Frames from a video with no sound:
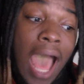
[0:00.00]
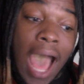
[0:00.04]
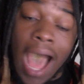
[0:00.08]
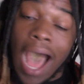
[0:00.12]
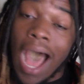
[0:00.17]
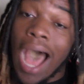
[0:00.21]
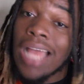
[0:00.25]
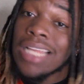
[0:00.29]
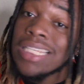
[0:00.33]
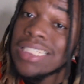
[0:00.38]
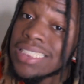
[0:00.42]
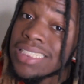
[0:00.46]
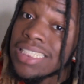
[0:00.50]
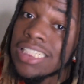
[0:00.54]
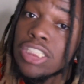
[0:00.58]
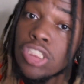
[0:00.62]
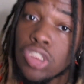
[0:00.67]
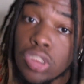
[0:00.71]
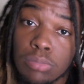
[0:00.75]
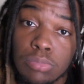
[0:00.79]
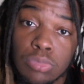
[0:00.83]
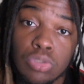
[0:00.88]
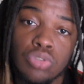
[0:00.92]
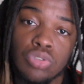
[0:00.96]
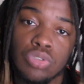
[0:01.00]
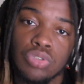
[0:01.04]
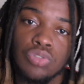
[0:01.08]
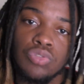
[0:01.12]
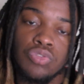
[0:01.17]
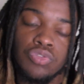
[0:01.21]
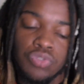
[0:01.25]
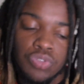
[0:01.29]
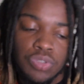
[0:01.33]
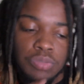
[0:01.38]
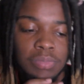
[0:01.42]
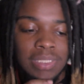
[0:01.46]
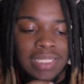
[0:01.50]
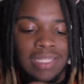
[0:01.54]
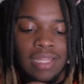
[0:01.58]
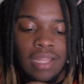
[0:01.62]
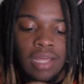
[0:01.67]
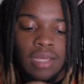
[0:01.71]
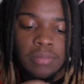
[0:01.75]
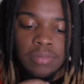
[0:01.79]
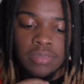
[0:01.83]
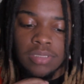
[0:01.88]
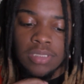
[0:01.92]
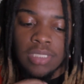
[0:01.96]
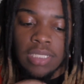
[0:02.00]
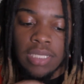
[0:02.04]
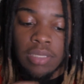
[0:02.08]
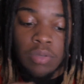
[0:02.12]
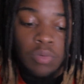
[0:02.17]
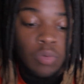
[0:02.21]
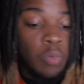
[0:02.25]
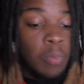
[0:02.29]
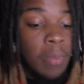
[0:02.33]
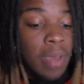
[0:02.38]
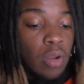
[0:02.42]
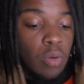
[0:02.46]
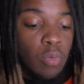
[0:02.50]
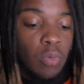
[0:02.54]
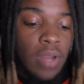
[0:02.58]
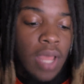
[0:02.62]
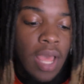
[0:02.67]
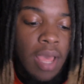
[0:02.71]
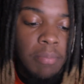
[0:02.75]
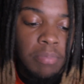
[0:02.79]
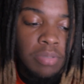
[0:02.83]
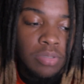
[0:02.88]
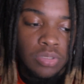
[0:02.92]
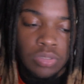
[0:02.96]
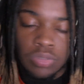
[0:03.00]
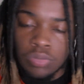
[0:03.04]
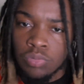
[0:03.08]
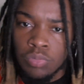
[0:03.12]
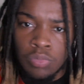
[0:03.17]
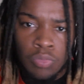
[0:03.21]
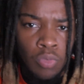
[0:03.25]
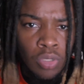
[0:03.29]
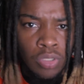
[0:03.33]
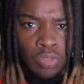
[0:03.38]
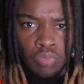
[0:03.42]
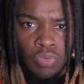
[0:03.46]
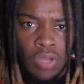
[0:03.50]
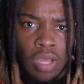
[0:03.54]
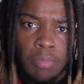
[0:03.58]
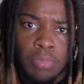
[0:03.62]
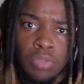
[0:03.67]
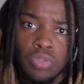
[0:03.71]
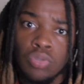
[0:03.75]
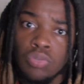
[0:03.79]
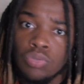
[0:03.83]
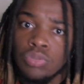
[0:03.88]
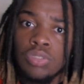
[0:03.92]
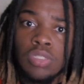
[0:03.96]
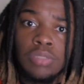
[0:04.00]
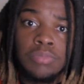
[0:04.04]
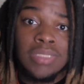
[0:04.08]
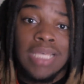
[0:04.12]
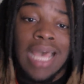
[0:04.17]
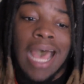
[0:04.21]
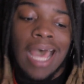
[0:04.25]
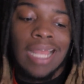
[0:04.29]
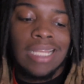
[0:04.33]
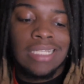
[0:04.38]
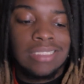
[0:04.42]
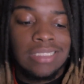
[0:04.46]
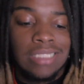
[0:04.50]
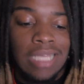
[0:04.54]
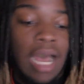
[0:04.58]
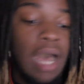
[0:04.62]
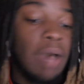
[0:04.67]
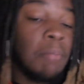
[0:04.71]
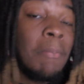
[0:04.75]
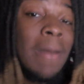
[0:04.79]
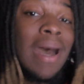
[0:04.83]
I just listen to music, you feel me? Like I'm saying, no matter what happens, what the rapper doing, you know what I'm saying?